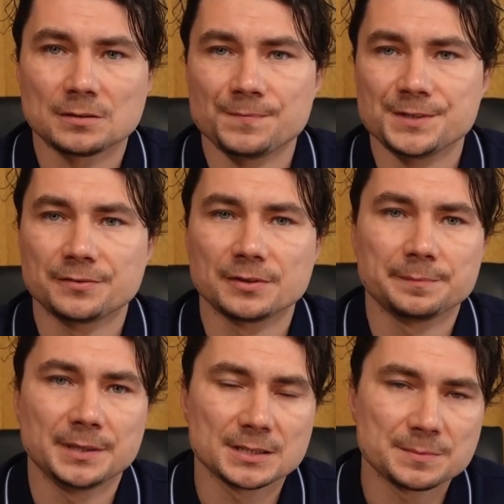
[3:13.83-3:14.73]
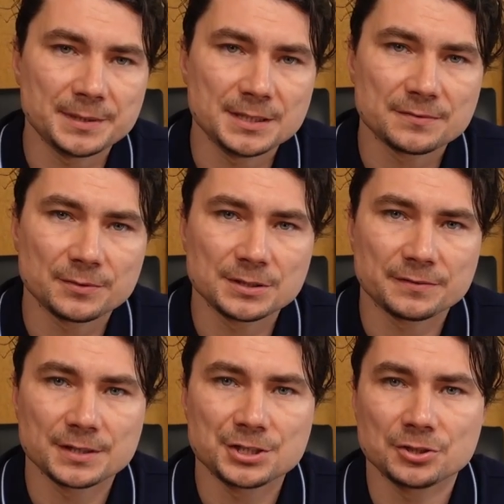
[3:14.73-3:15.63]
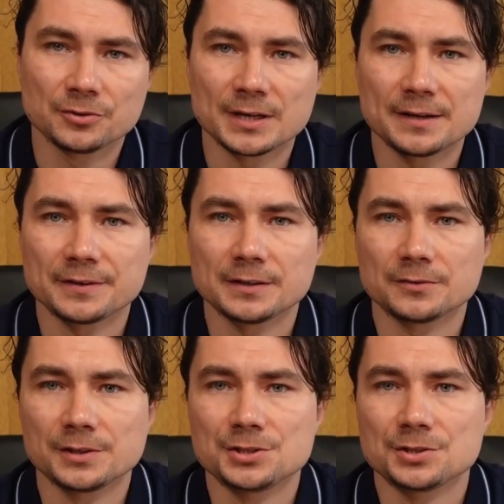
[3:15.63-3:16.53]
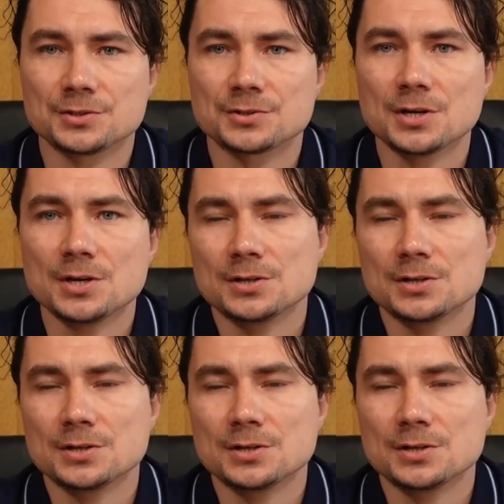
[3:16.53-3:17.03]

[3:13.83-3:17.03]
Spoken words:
different PSPs for different geographical regions,